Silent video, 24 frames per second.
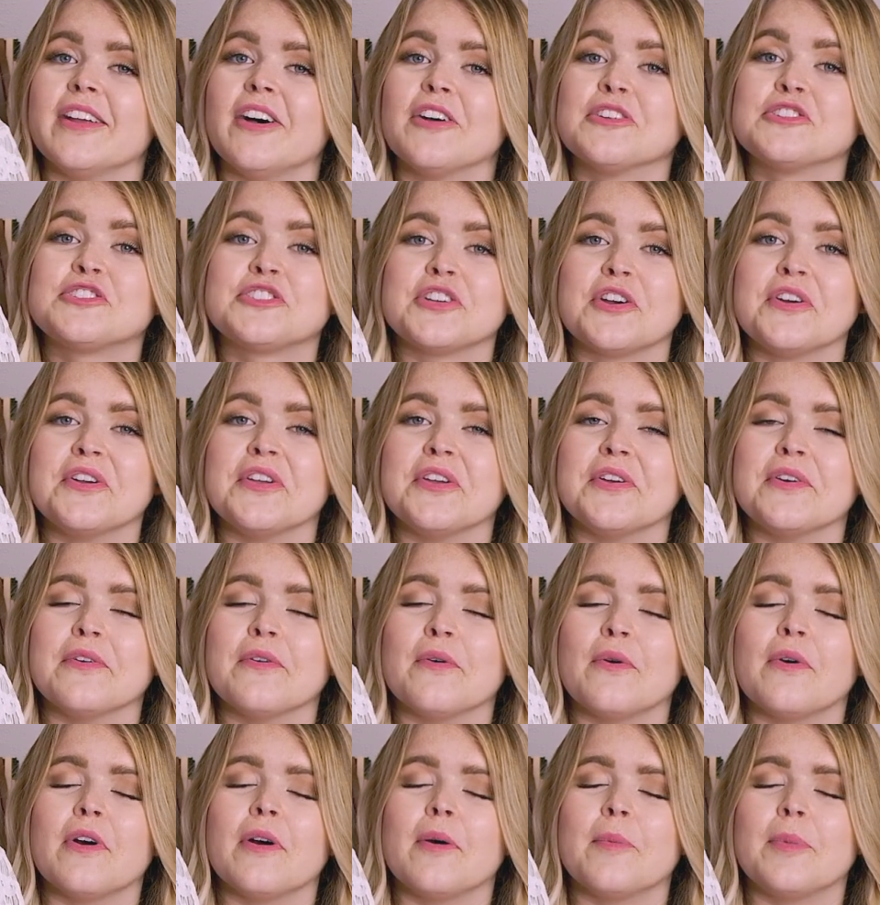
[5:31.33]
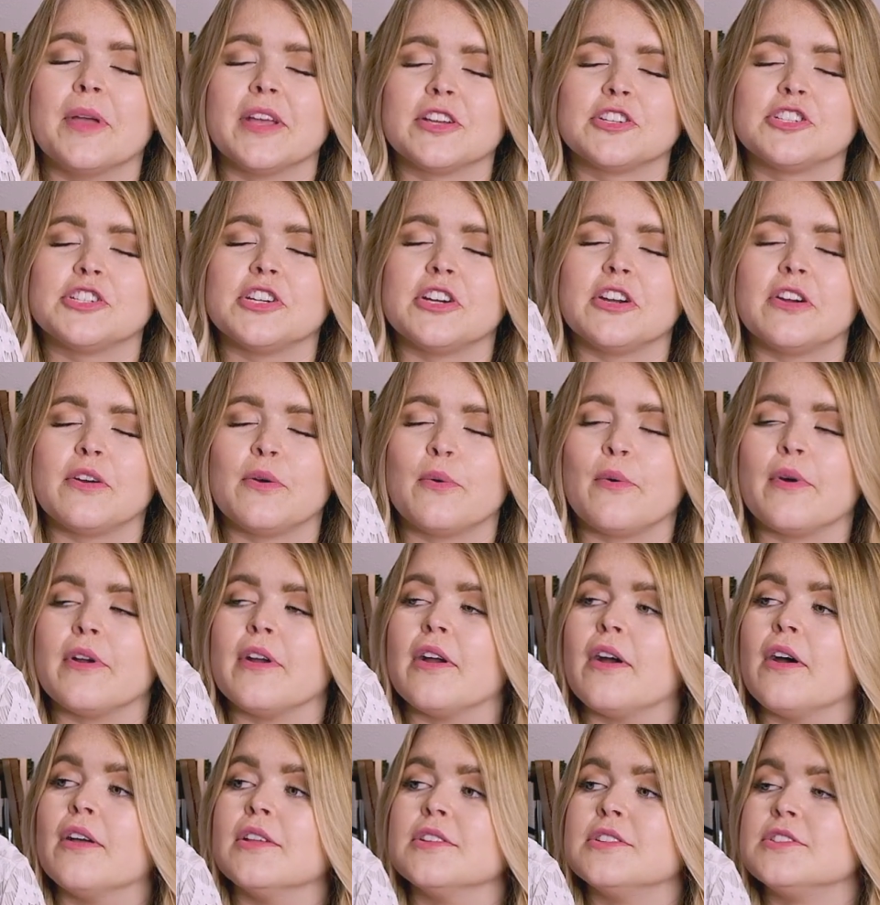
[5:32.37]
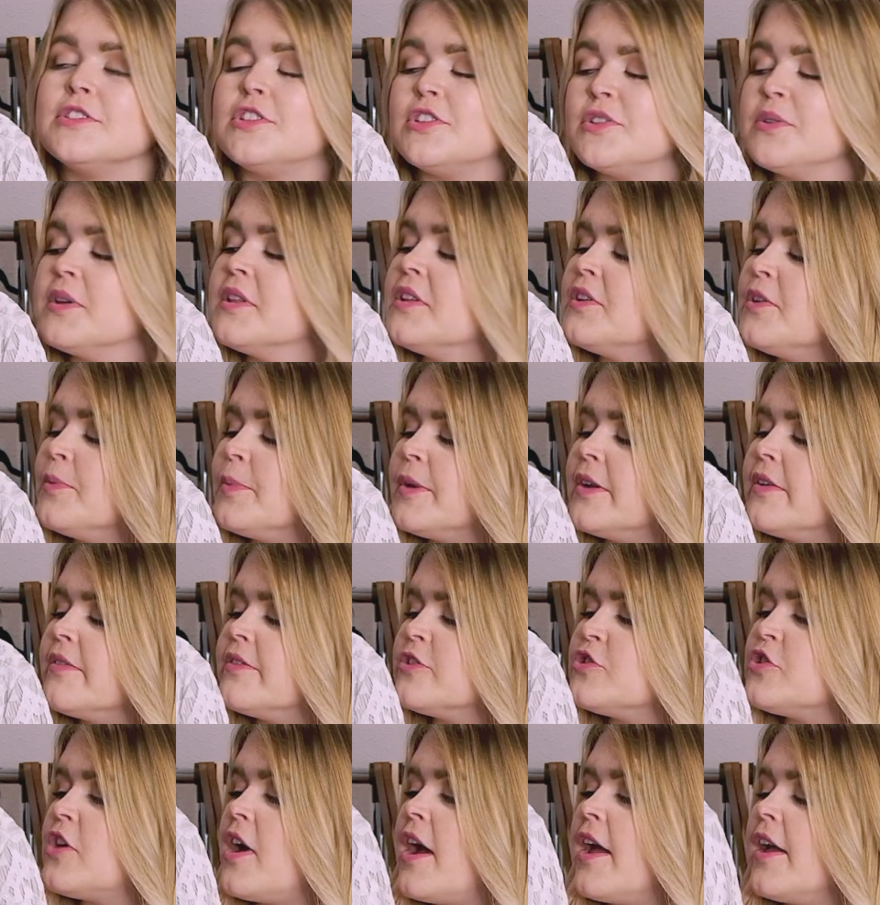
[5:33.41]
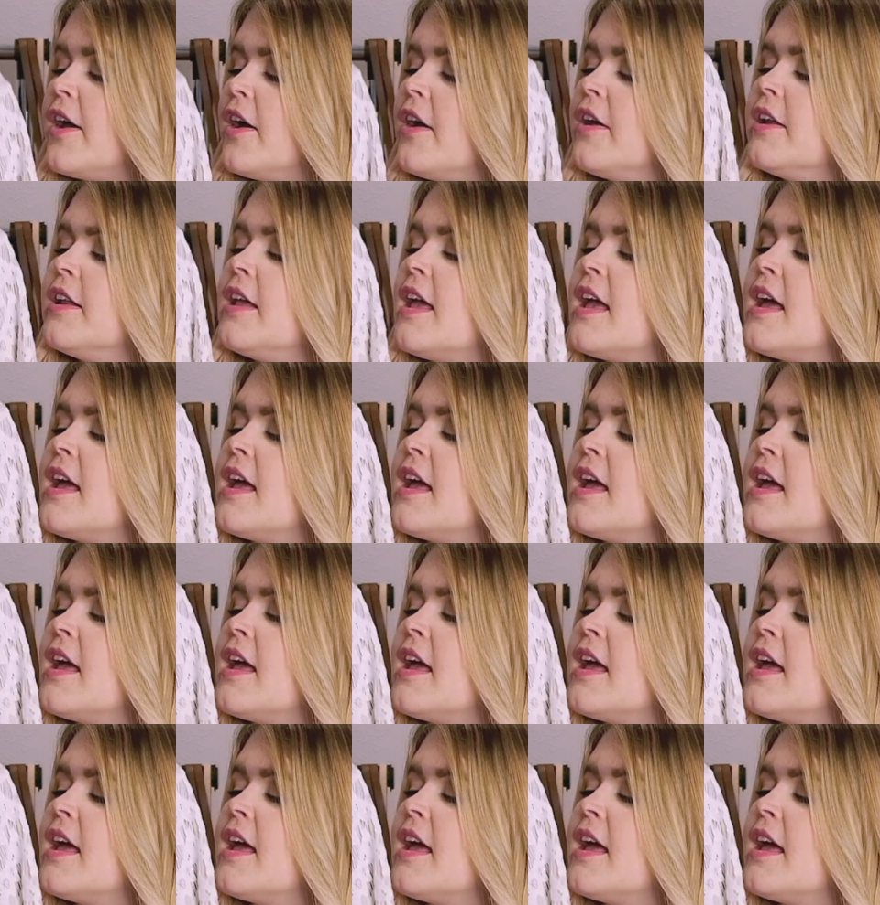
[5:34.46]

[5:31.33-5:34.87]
I'll show you a picture, or I'll do a little bit of a try on.